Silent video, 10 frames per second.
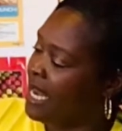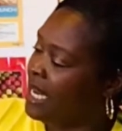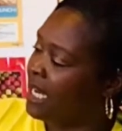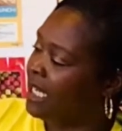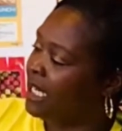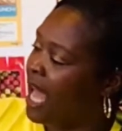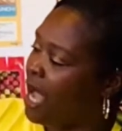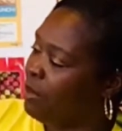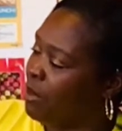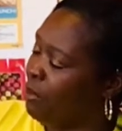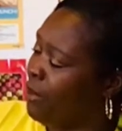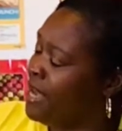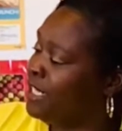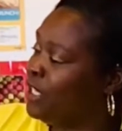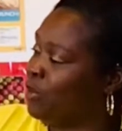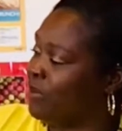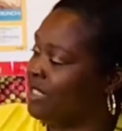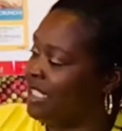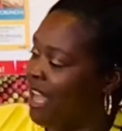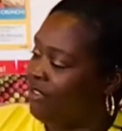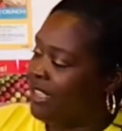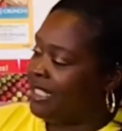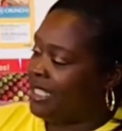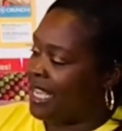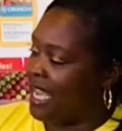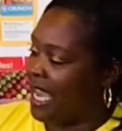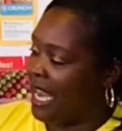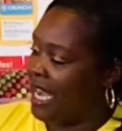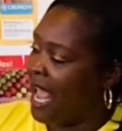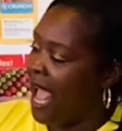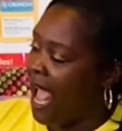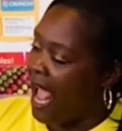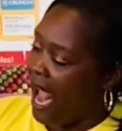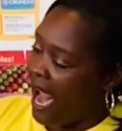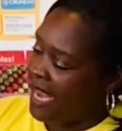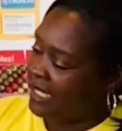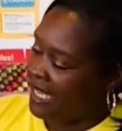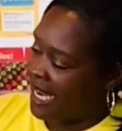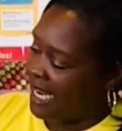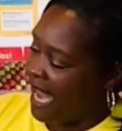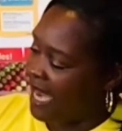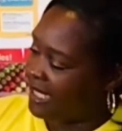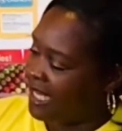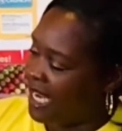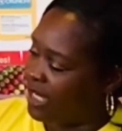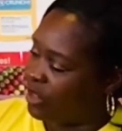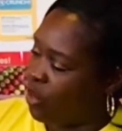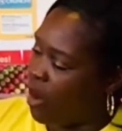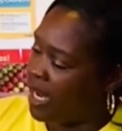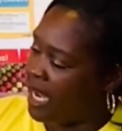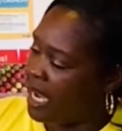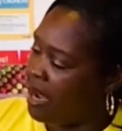climbing branches with 17. 18, 19, 20.